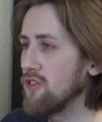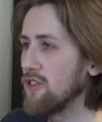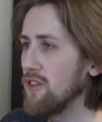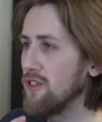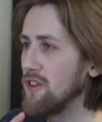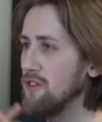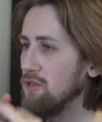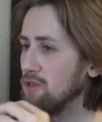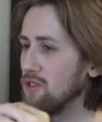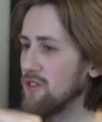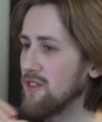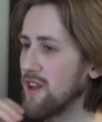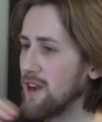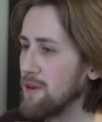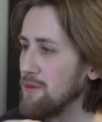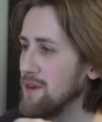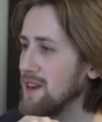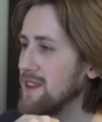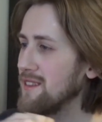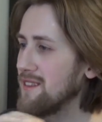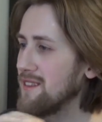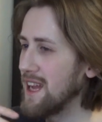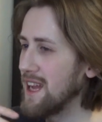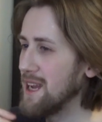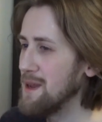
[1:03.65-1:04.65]
so they were just like, we
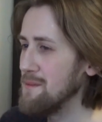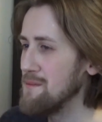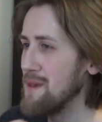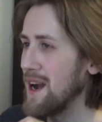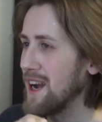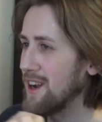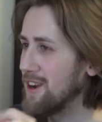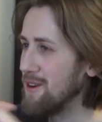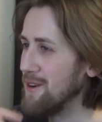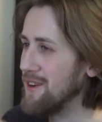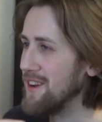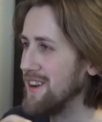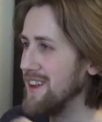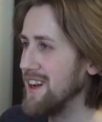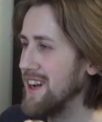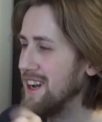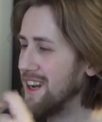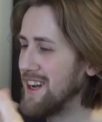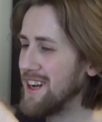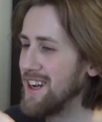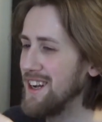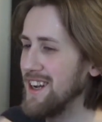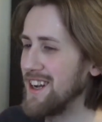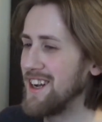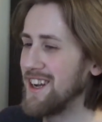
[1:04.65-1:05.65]
get it back on
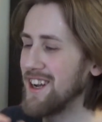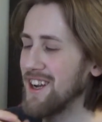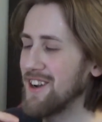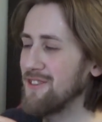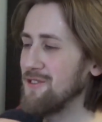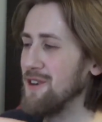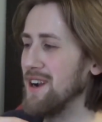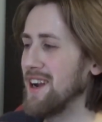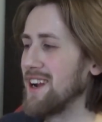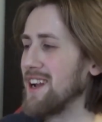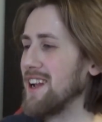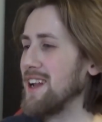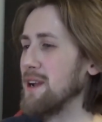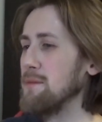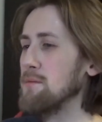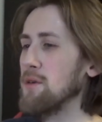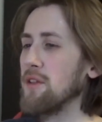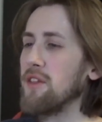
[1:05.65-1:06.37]
quickly.